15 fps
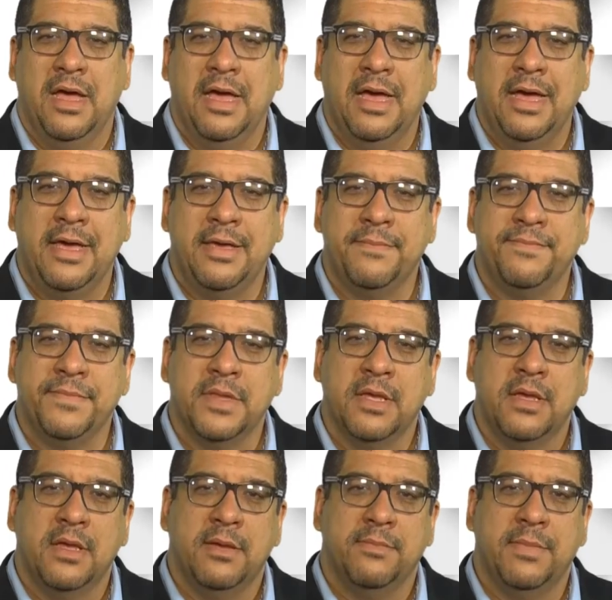Hi,
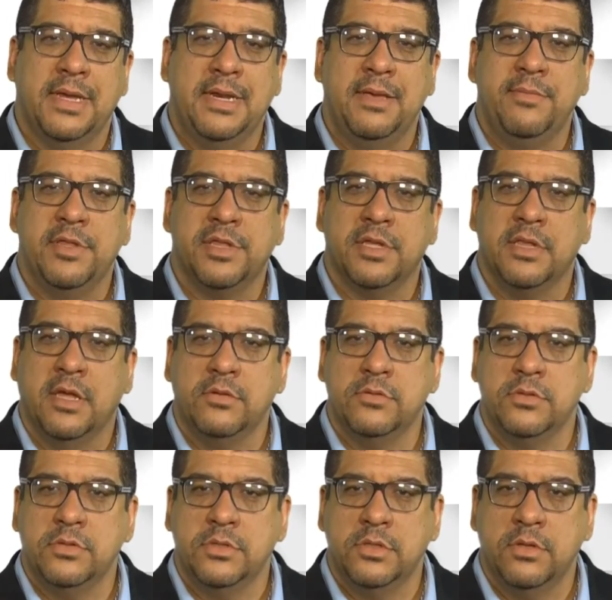my name is
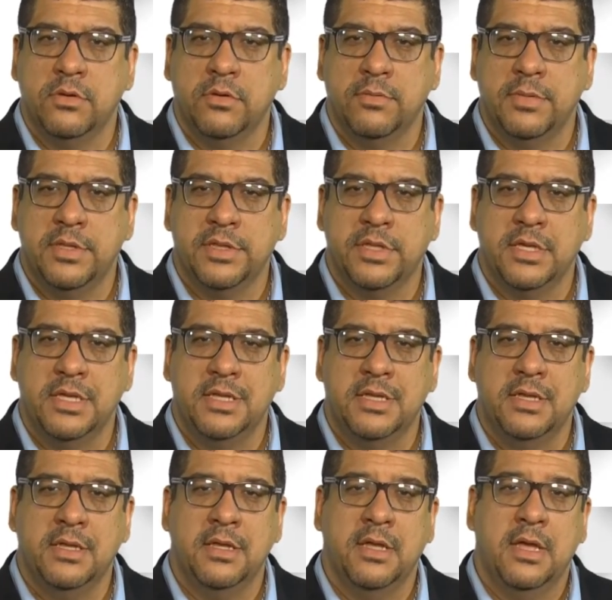Claudio Tinoco
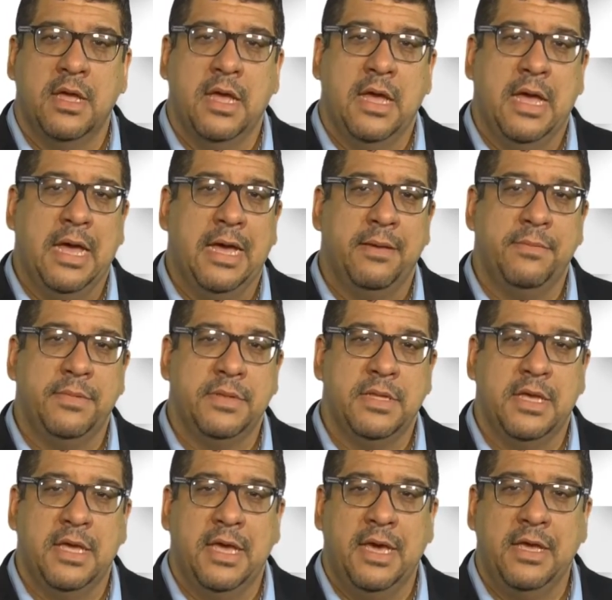Mesquita. I'm
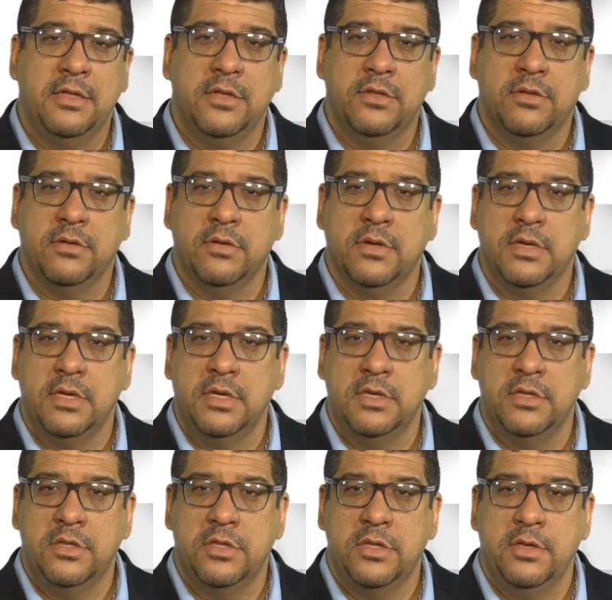the
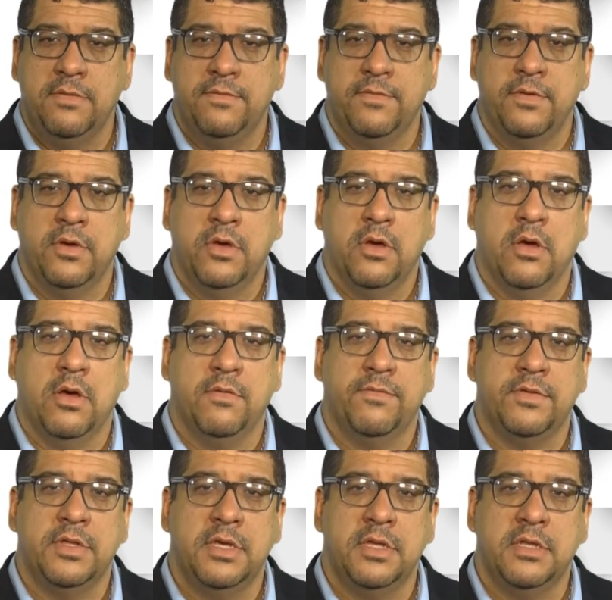Editor-in-Chief
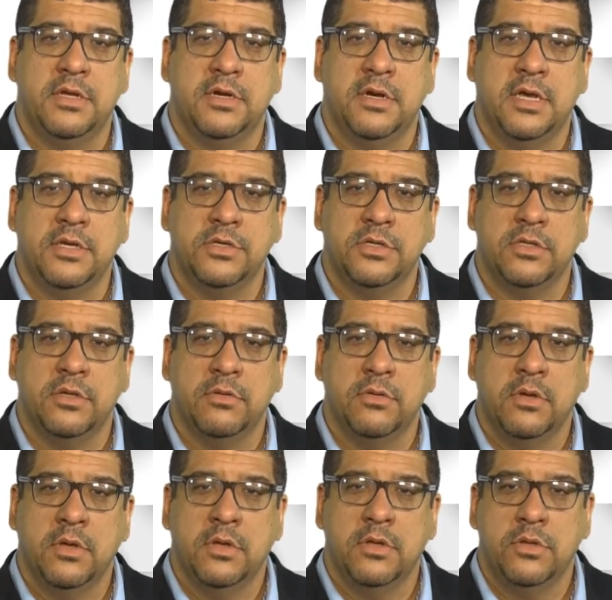of the International
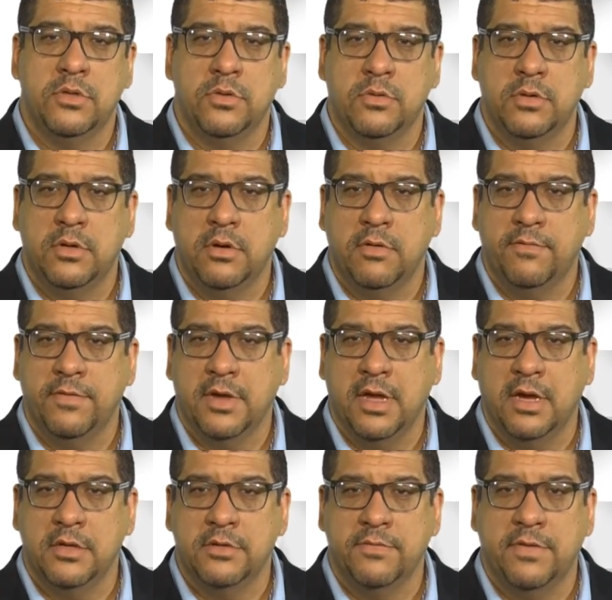Journal of
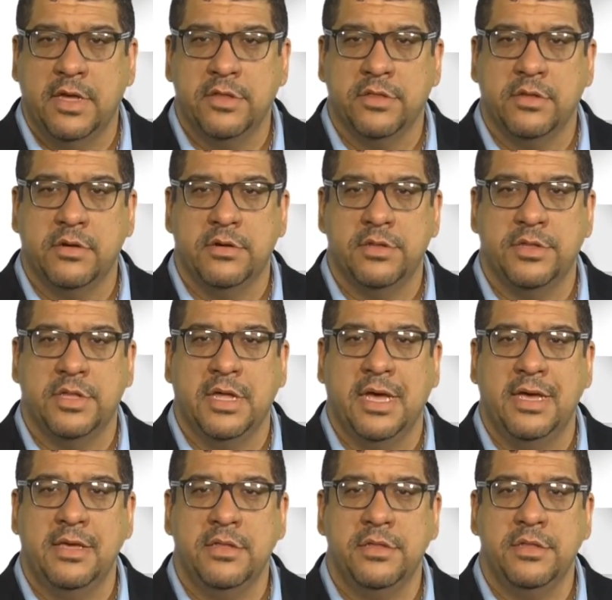Cardiovascular
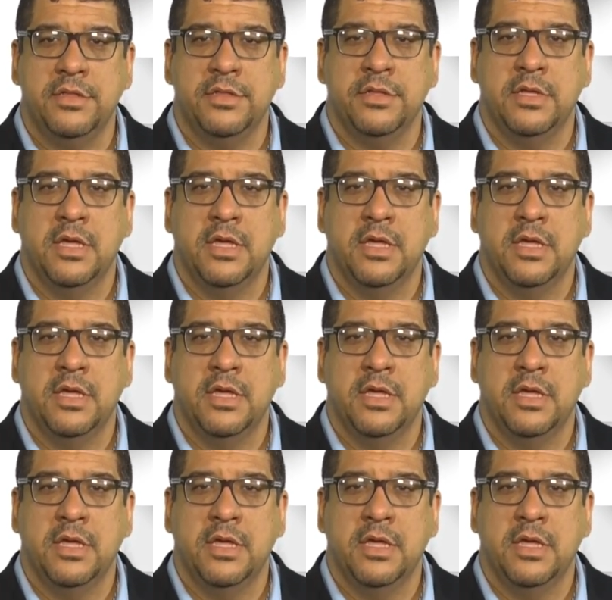Sciences.